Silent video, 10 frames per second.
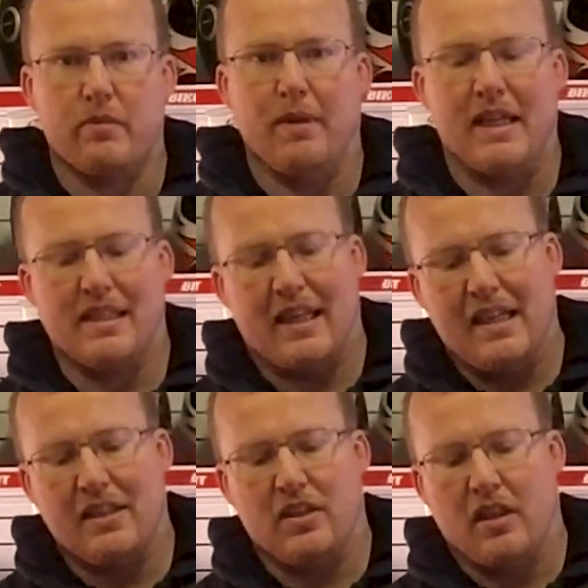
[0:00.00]
What this
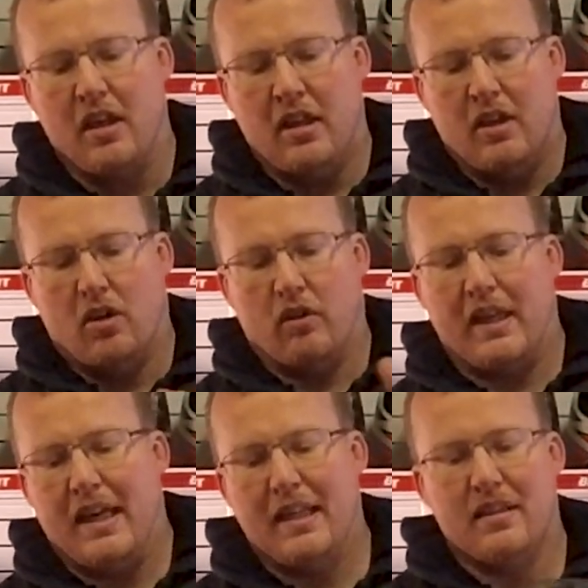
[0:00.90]
means is
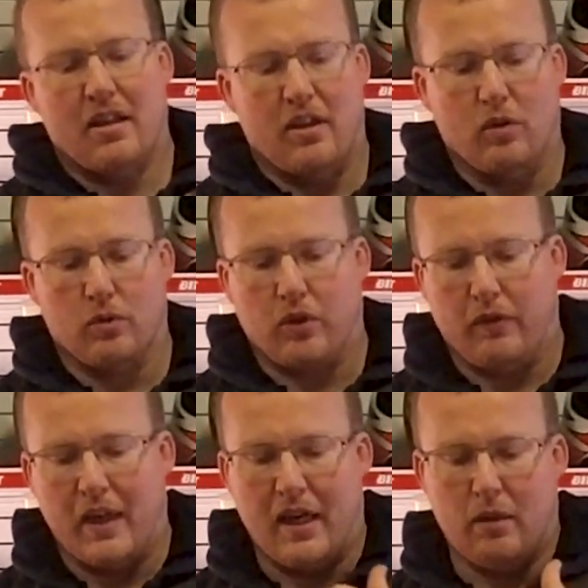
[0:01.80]
on the
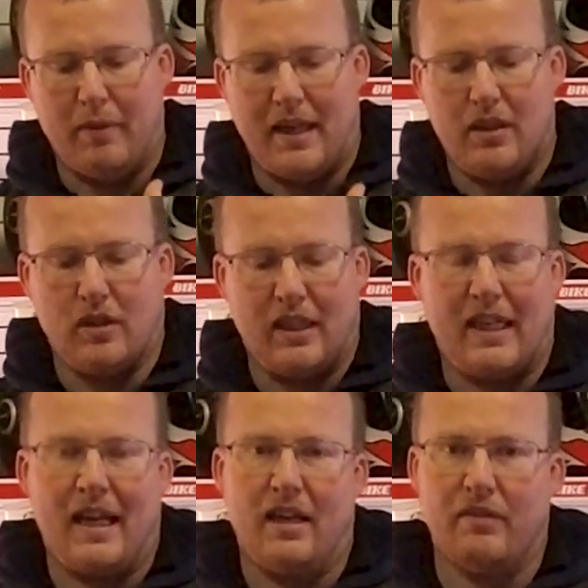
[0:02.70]
internals of your helmet,
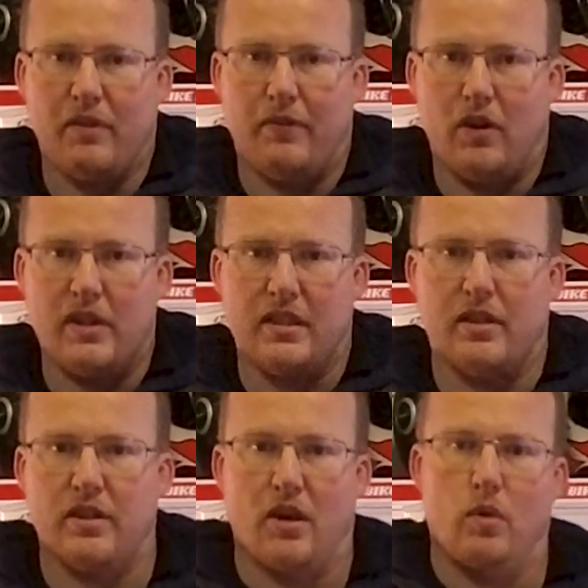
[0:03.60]
you can get another
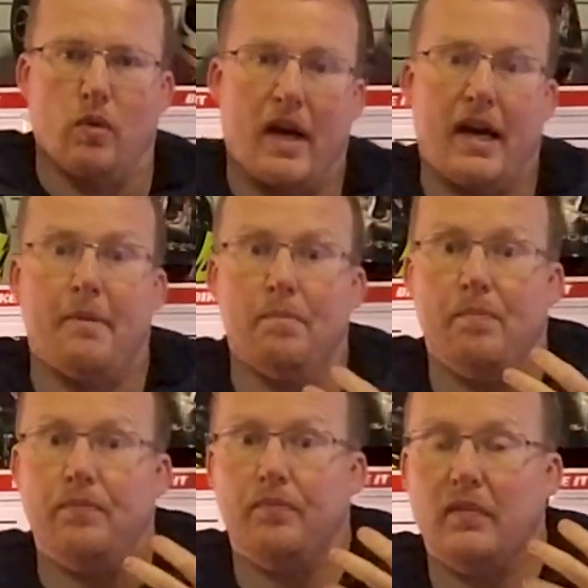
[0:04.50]
visor, so
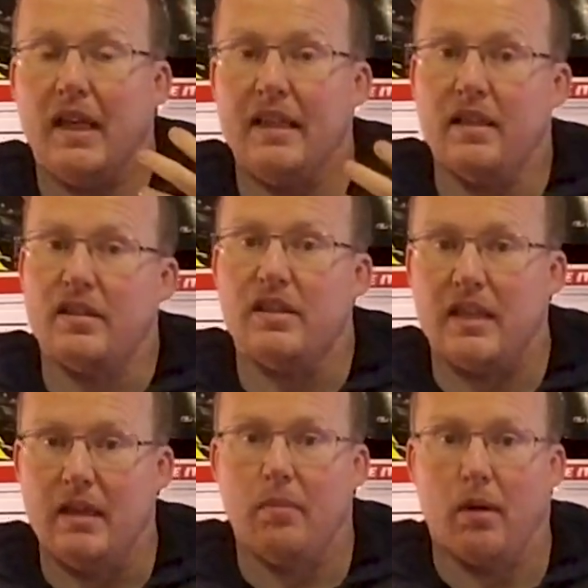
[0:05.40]
it
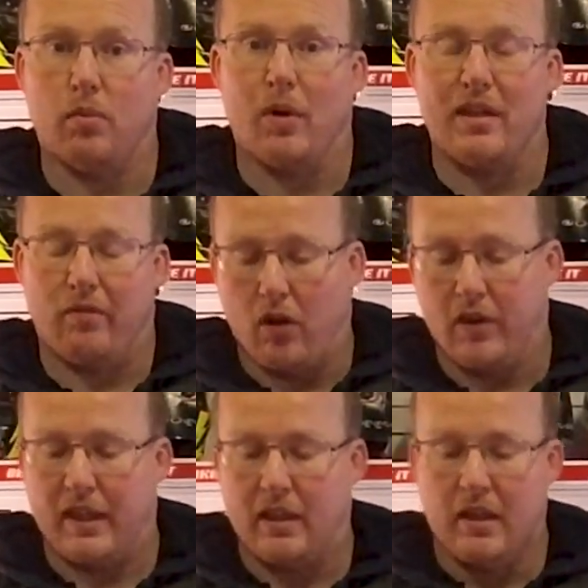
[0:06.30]
doesn't steam up when
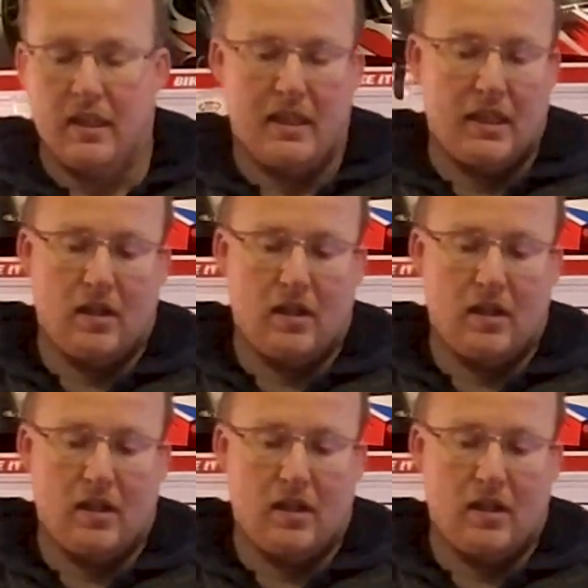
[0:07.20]
you're riding.